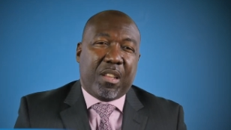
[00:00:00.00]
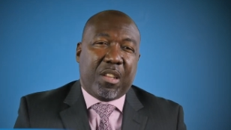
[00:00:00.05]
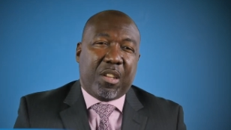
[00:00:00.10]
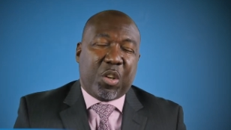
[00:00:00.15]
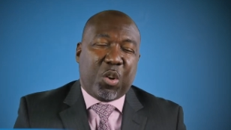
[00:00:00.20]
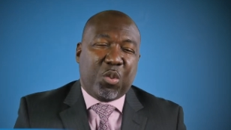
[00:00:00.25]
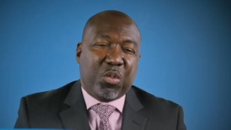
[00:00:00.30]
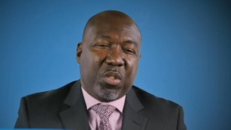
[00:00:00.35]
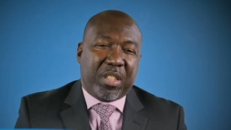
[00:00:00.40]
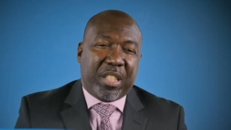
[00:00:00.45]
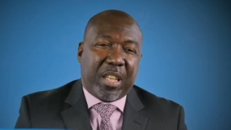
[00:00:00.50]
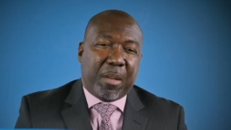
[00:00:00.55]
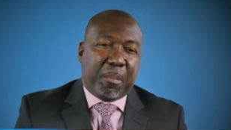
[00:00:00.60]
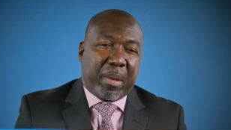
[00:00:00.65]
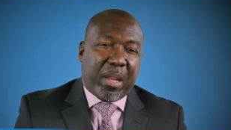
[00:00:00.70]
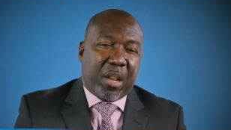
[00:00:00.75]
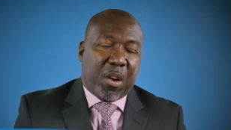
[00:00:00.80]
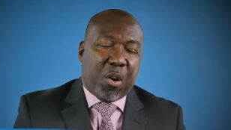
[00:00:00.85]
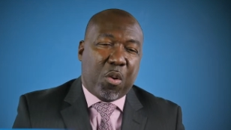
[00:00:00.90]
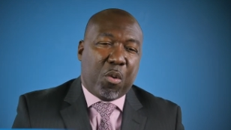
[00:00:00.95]
Coach sent
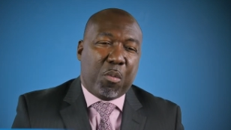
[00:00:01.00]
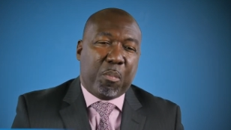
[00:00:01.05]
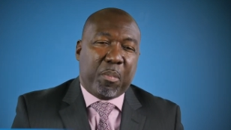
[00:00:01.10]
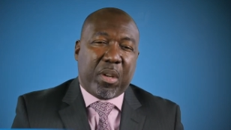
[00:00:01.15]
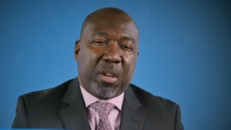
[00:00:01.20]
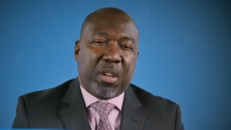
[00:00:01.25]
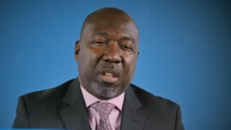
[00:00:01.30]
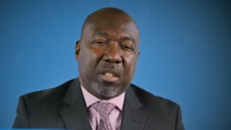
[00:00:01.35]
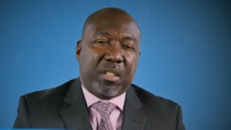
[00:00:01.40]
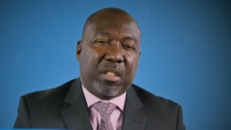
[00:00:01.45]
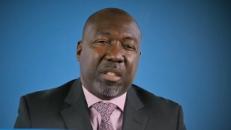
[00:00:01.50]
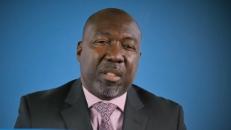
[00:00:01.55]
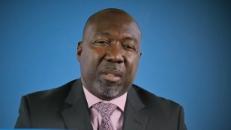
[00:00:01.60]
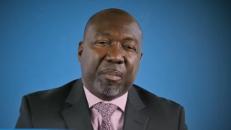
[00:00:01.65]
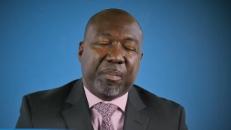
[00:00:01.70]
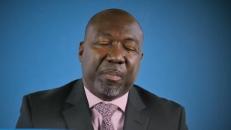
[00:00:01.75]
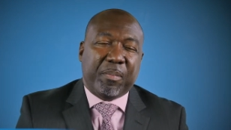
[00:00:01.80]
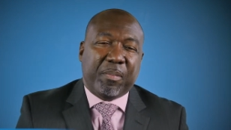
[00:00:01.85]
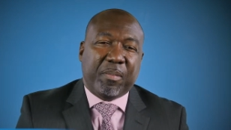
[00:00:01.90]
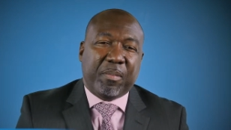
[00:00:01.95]
me home because
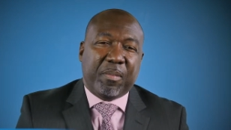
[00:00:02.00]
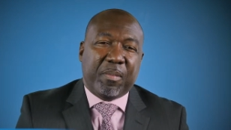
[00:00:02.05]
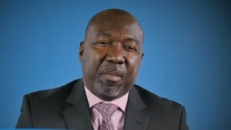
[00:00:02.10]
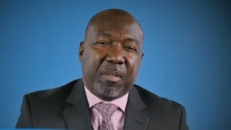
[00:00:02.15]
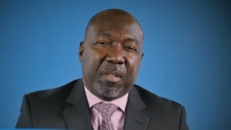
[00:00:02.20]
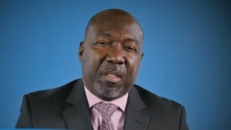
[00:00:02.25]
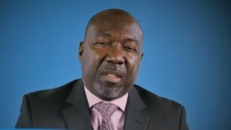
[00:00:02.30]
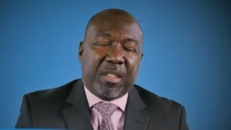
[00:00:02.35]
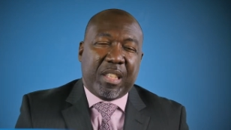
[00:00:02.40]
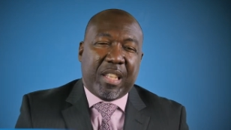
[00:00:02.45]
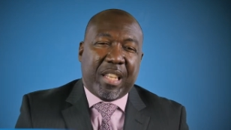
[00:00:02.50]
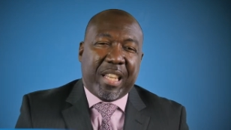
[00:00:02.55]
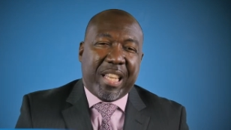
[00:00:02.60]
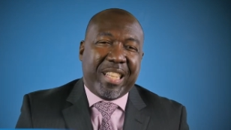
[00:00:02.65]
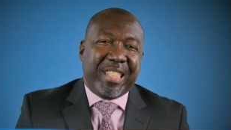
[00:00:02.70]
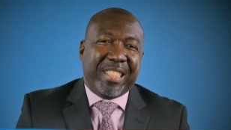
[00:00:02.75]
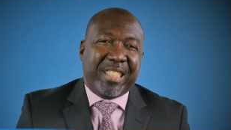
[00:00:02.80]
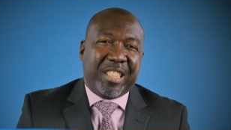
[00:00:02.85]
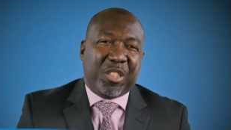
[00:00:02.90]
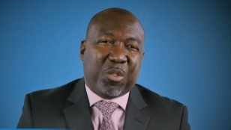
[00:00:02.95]
he
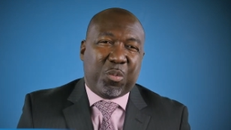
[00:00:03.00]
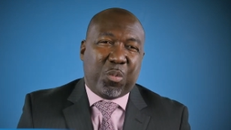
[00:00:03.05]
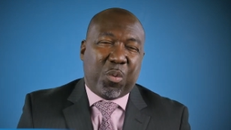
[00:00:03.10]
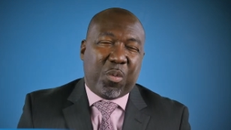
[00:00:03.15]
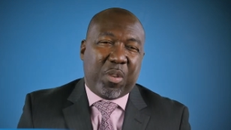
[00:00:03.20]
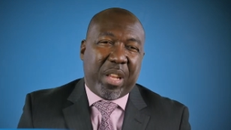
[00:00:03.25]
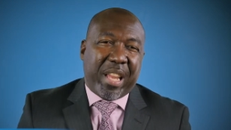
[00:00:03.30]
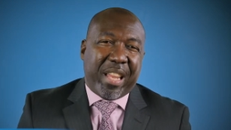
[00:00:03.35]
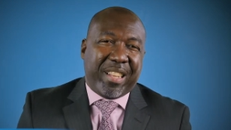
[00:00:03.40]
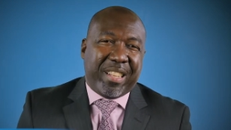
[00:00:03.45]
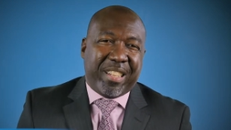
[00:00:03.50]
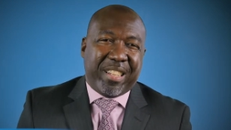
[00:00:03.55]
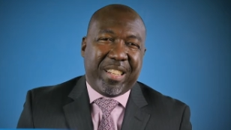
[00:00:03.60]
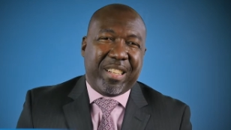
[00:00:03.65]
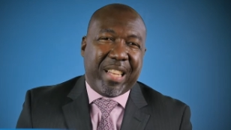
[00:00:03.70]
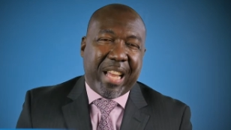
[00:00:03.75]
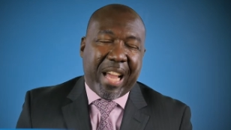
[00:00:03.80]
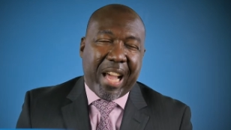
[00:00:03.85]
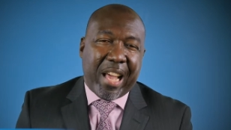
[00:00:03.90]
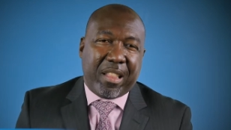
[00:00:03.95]
didn't just want a
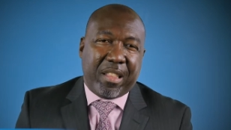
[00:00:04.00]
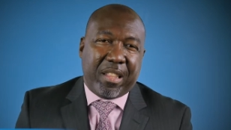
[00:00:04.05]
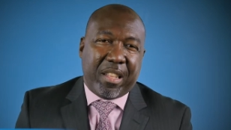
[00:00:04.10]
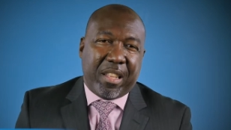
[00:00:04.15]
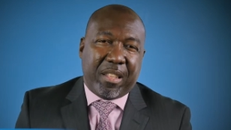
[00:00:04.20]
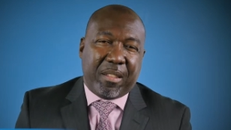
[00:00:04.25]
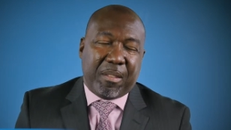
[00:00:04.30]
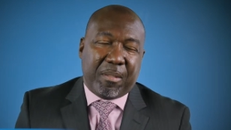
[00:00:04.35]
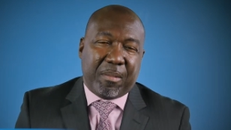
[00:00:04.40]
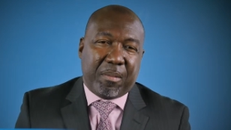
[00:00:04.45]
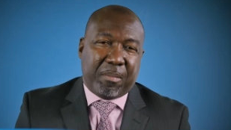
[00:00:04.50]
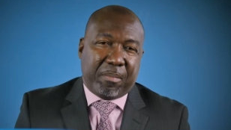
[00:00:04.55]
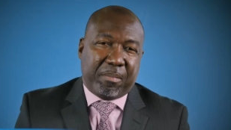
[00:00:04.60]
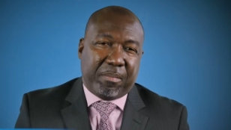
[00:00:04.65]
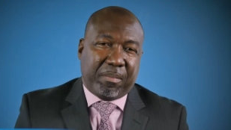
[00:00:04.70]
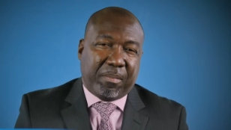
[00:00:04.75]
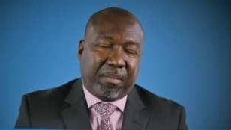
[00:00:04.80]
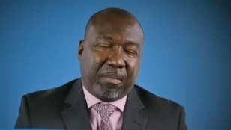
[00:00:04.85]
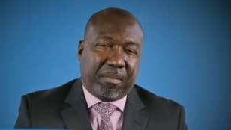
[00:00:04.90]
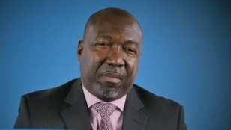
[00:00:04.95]
good athlete.
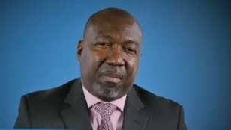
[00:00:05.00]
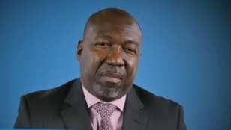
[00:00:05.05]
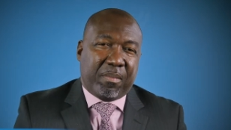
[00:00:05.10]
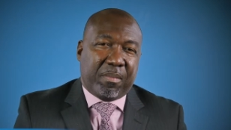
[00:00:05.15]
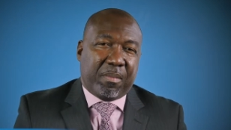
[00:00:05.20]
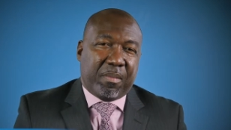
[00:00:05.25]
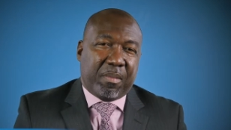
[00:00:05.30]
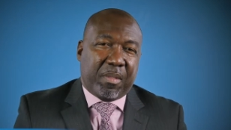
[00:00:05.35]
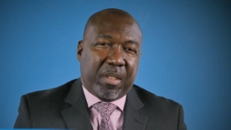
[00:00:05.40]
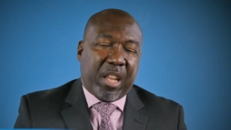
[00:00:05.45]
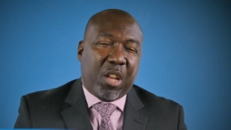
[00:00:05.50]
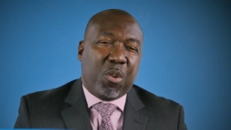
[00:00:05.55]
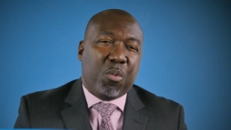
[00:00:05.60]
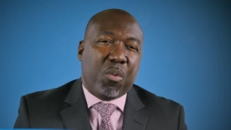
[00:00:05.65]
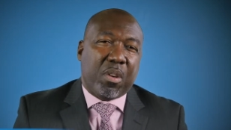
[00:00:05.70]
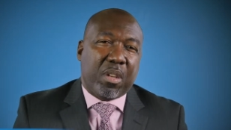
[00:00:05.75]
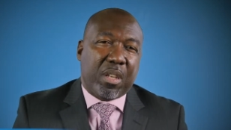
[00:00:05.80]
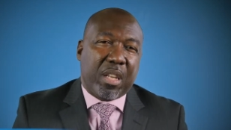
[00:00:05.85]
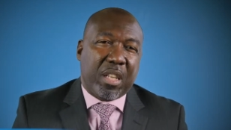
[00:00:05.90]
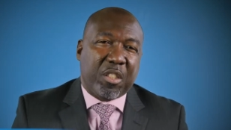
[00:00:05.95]
He
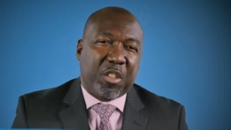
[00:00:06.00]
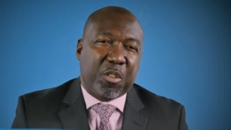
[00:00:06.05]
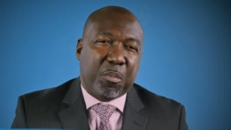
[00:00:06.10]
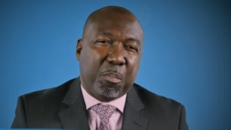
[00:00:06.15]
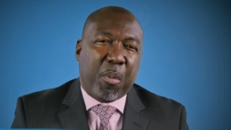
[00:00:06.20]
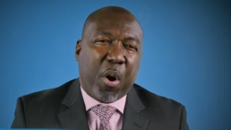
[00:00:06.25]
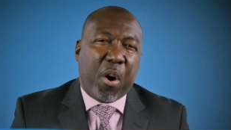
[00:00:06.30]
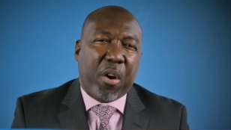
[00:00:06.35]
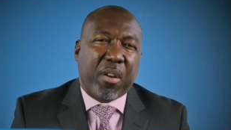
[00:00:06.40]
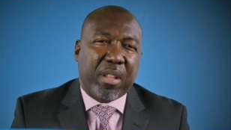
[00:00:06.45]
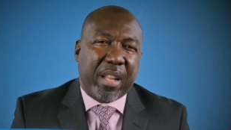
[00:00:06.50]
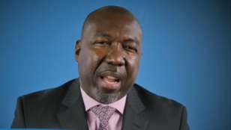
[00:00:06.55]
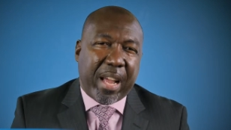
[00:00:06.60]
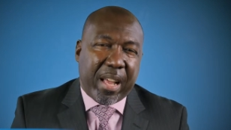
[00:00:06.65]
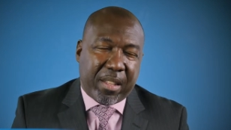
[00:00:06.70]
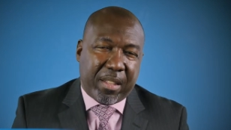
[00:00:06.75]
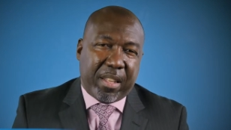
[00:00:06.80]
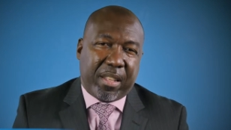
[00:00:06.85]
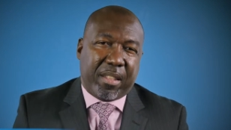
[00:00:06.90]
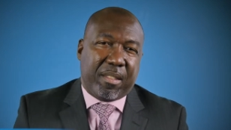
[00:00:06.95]
wanted a smart
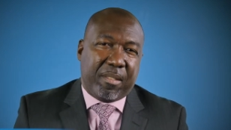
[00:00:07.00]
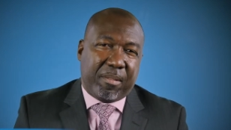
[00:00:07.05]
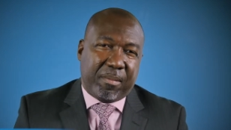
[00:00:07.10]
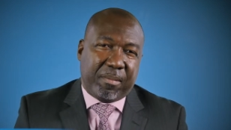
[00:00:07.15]
athlete.